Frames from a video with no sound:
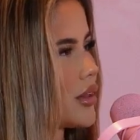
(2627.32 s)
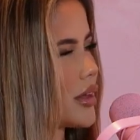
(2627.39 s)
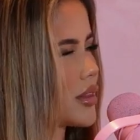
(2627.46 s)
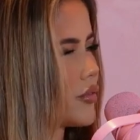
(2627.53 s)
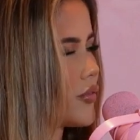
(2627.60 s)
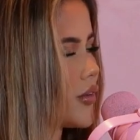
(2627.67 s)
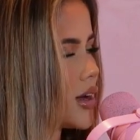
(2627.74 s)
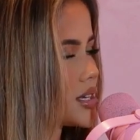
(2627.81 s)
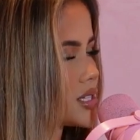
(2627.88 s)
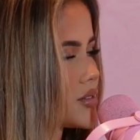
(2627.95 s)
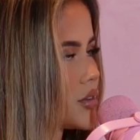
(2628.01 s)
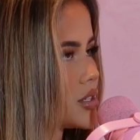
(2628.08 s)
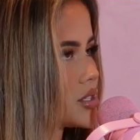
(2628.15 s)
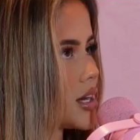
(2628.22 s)
Or like the first
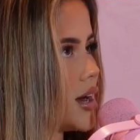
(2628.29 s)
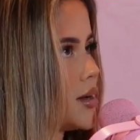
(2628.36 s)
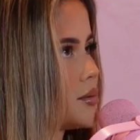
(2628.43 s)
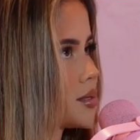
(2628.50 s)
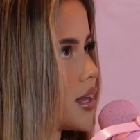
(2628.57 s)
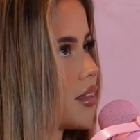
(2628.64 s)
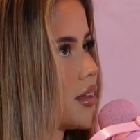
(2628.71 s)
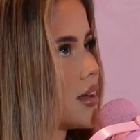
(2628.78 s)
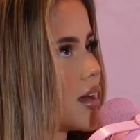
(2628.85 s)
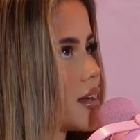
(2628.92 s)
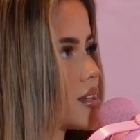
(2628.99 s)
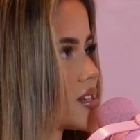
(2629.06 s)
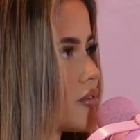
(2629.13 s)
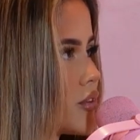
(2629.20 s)
few times. I think
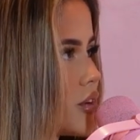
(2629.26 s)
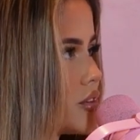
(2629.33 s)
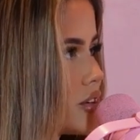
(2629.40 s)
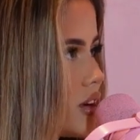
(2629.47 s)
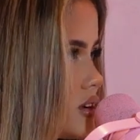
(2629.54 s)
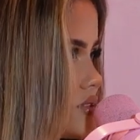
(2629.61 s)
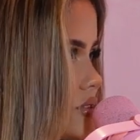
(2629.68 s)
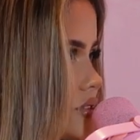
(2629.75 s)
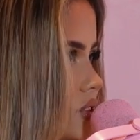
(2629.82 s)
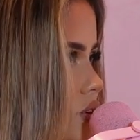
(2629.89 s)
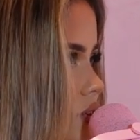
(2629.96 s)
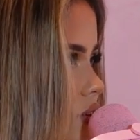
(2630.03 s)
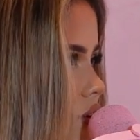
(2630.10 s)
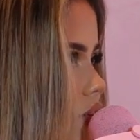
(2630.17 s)
because I've known you guys for
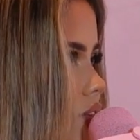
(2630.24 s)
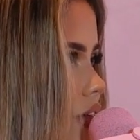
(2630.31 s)
so long.